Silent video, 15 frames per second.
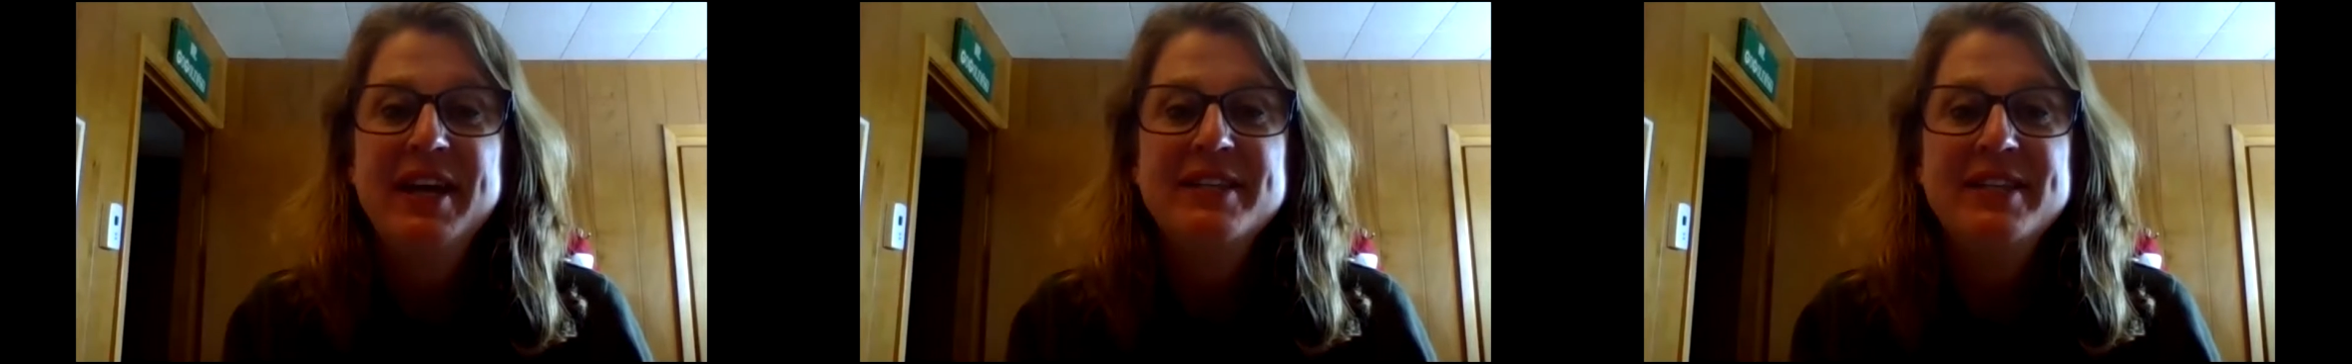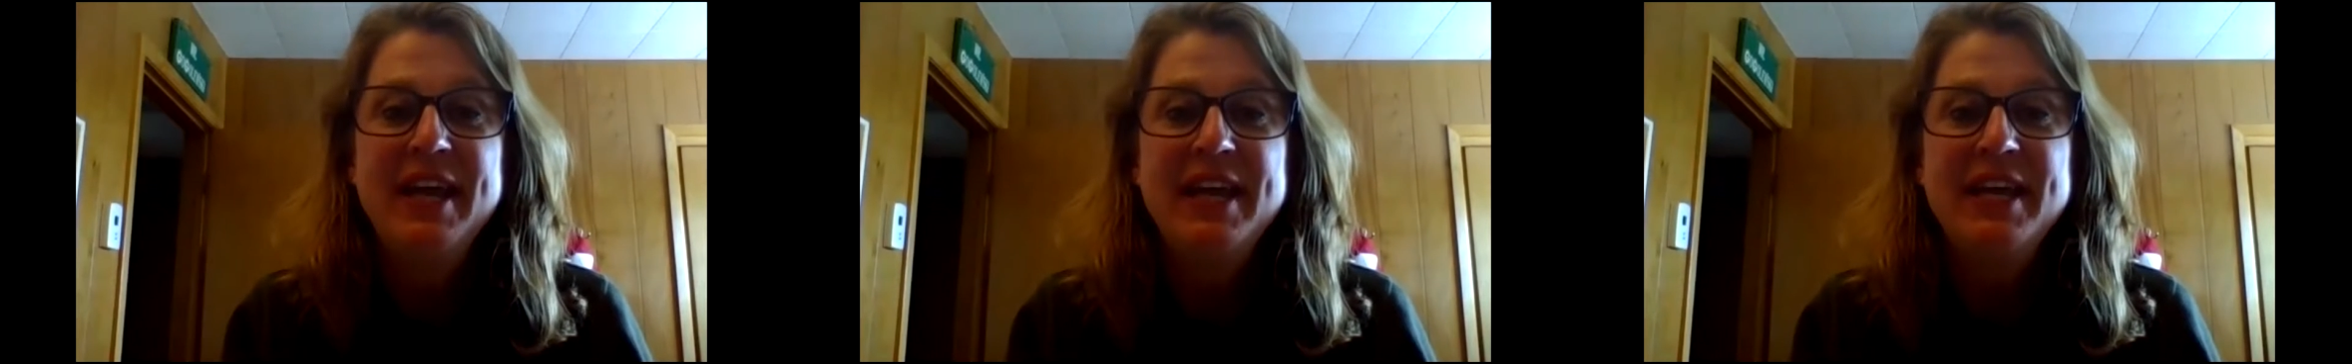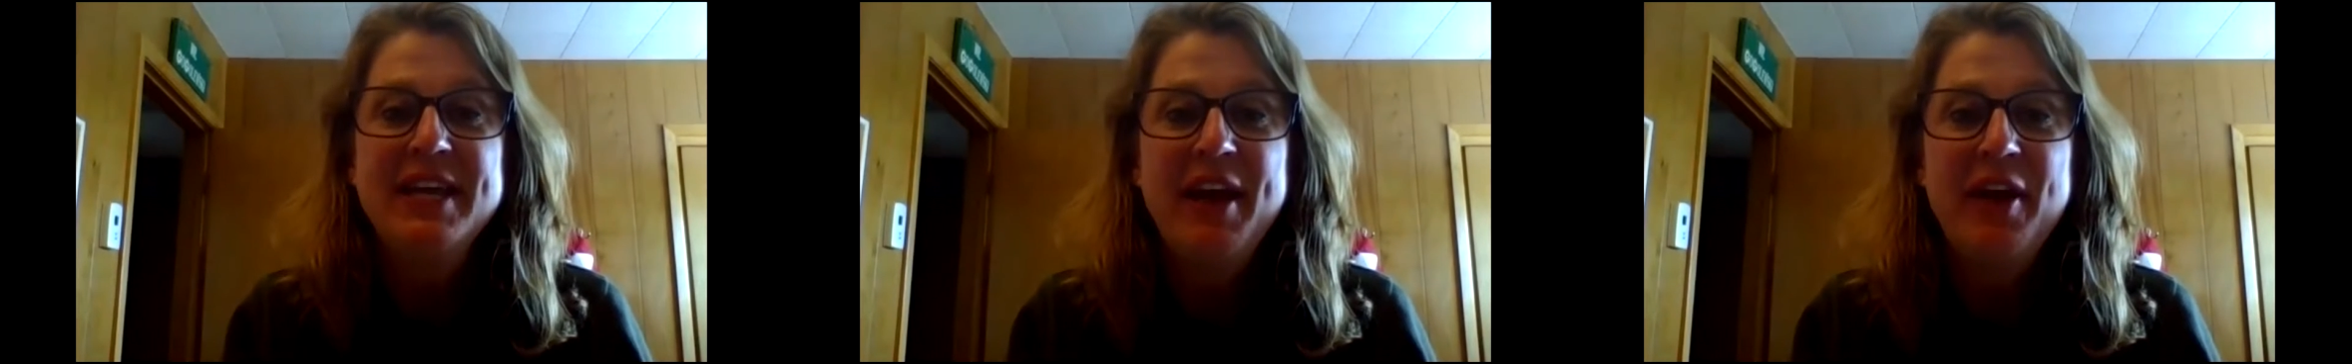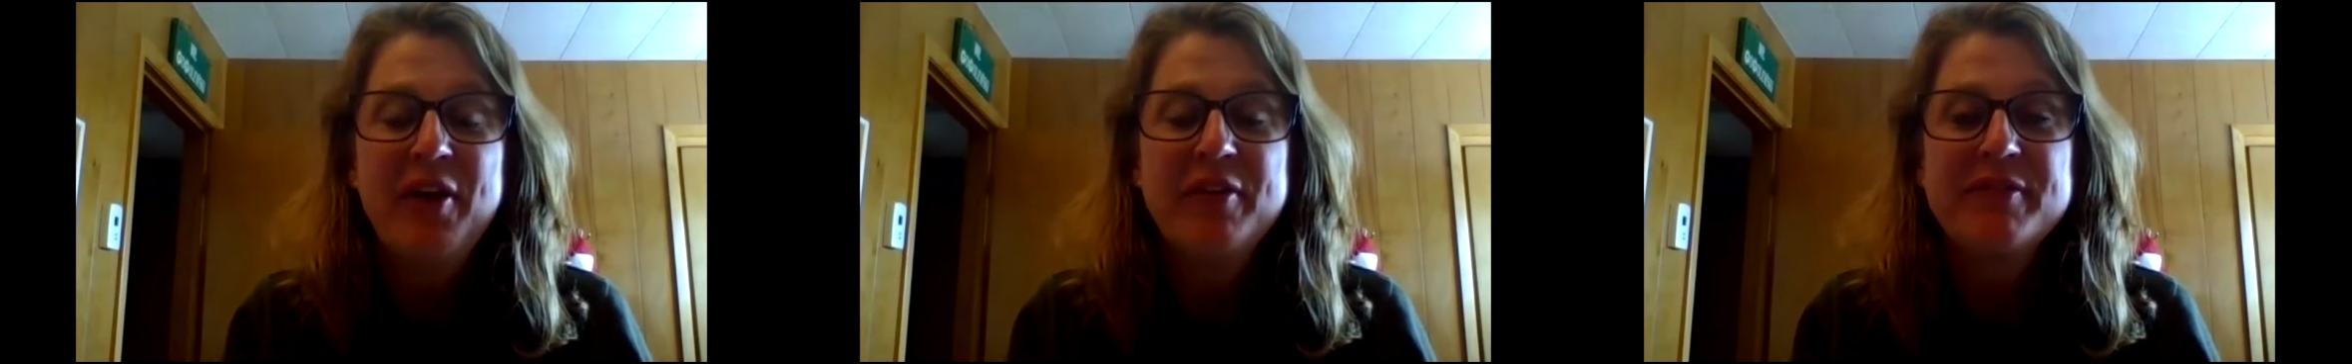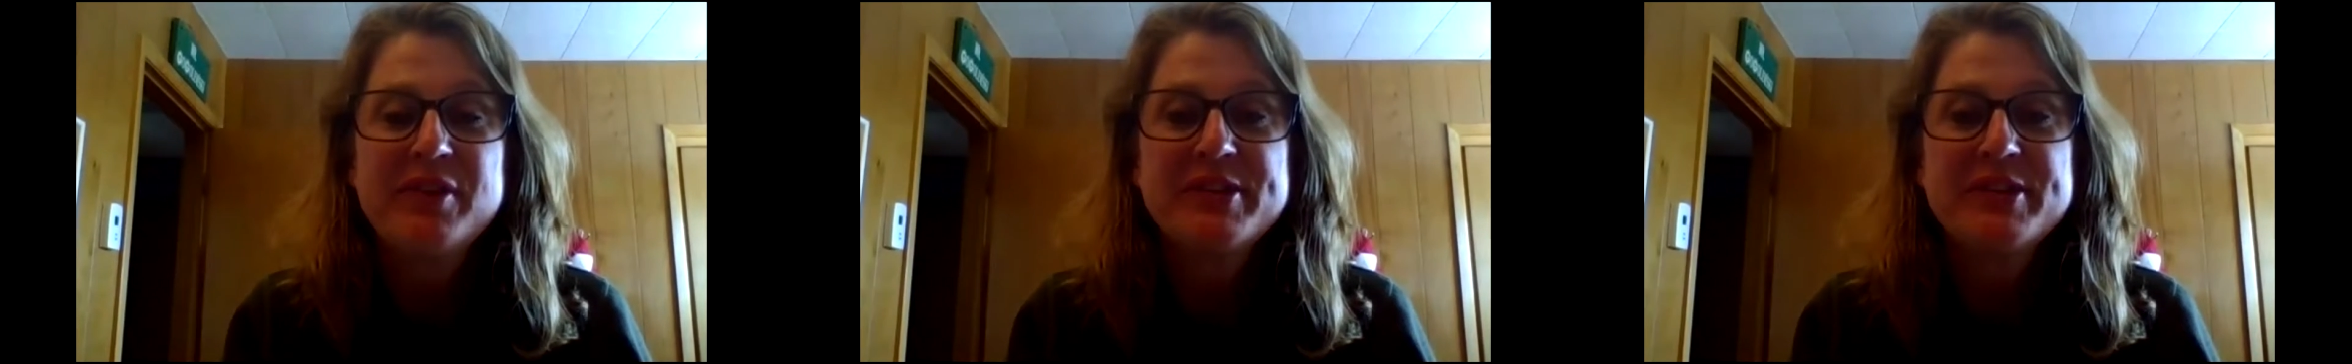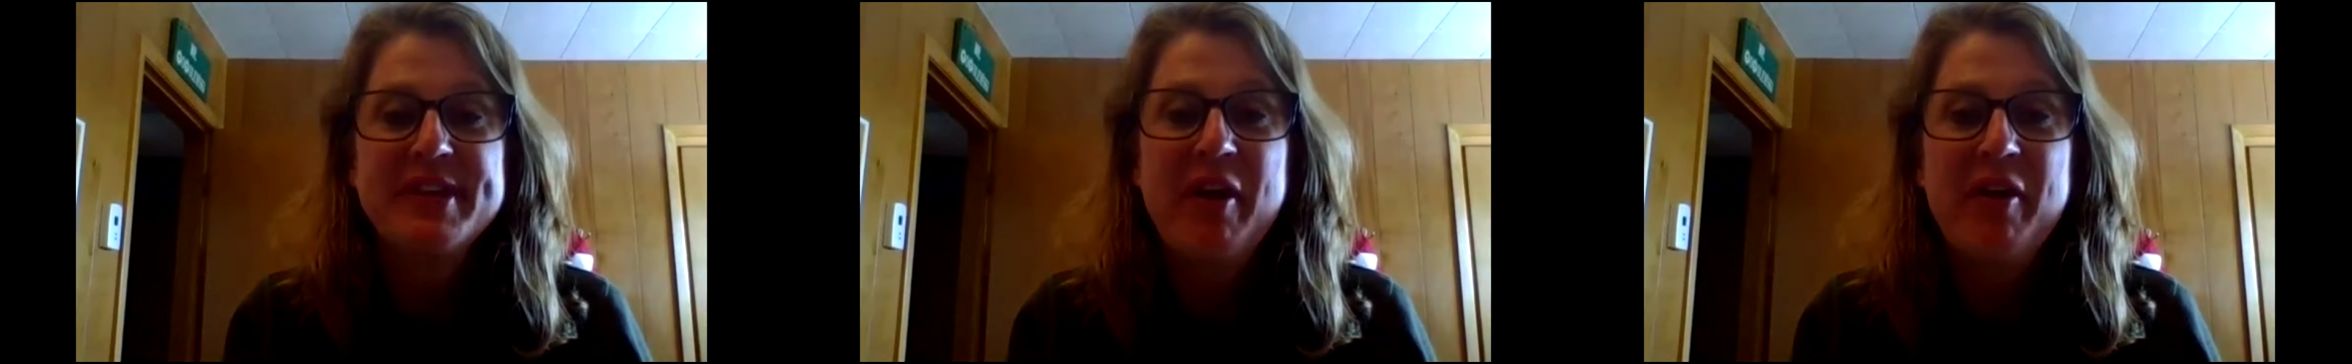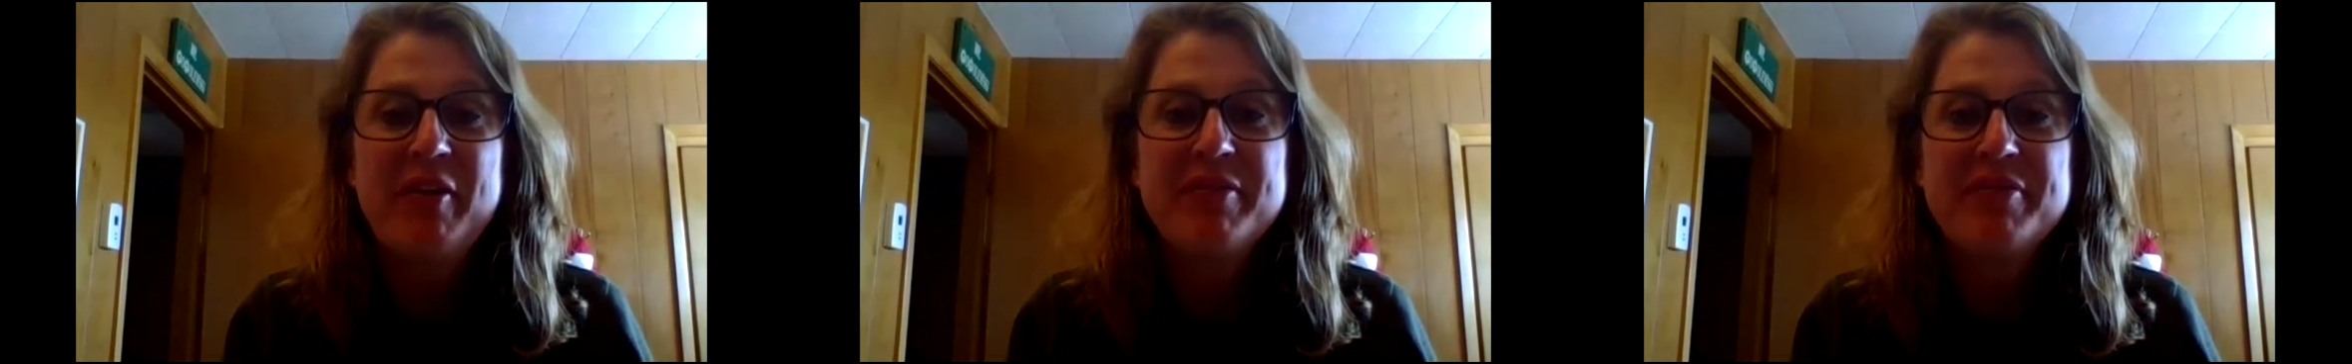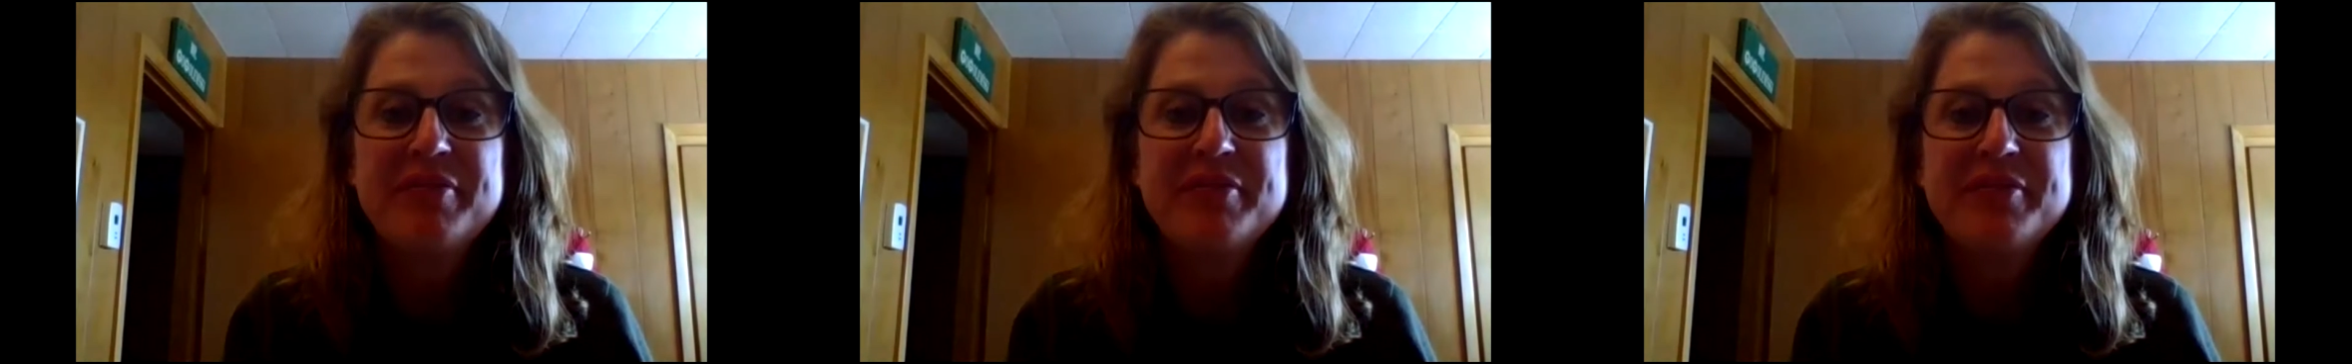taking care of yourself,